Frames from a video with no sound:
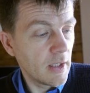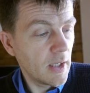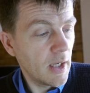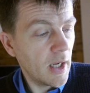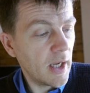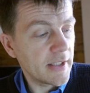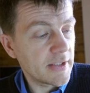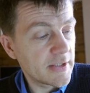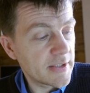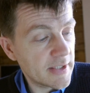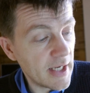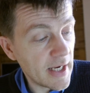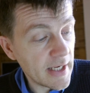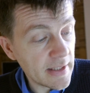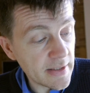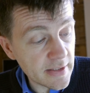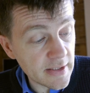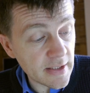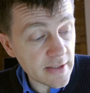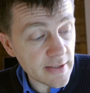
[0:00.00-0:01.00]
"I say,
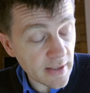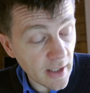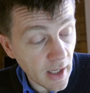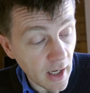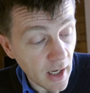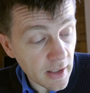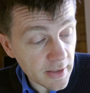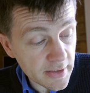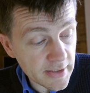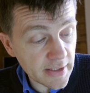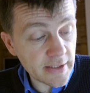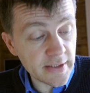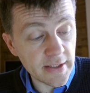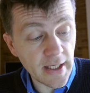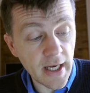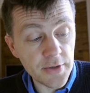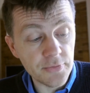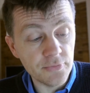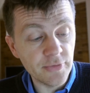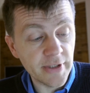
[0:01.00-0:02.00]
this is larks," he
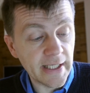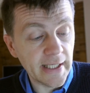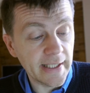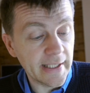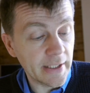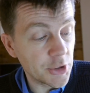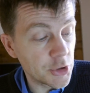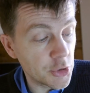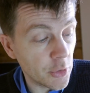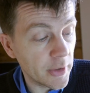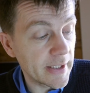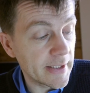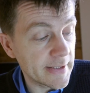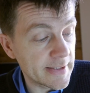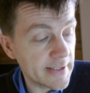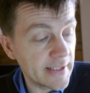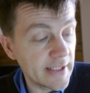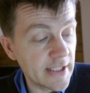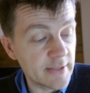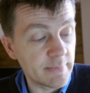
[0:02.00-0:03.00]
said, wriggling
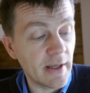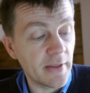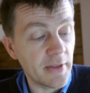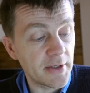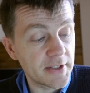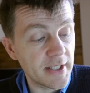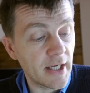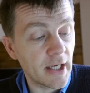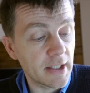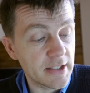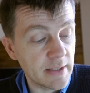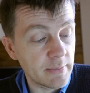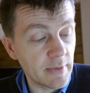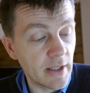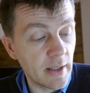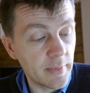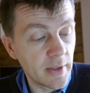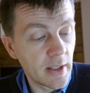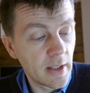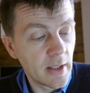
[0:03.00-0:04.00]
joyously as Mother tucked him
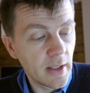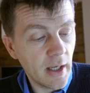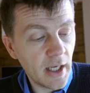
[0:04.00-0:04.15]
up.